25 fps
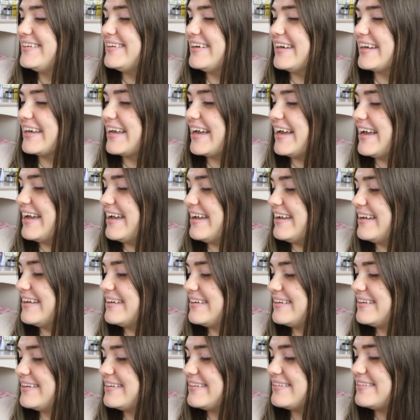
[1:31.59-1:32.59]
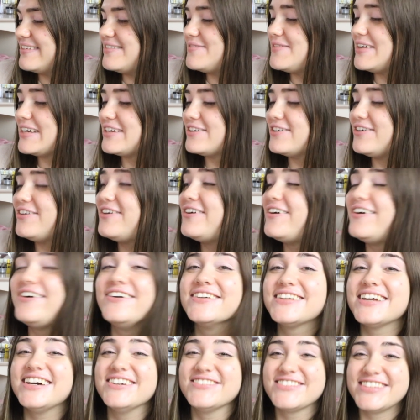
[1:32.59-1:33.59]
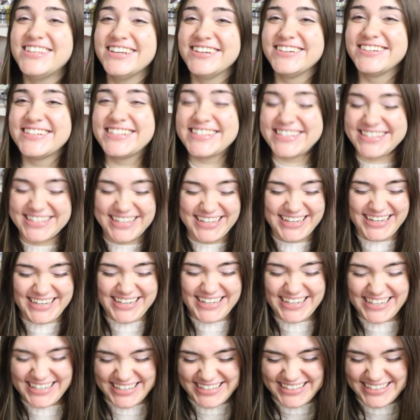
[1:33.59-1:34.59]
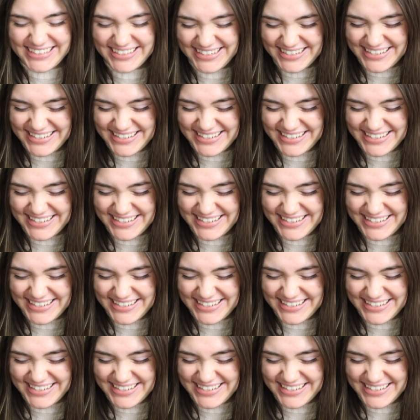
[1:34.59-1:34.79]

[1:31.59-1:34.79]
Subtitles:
Okay. Oh my god, I'm so excited.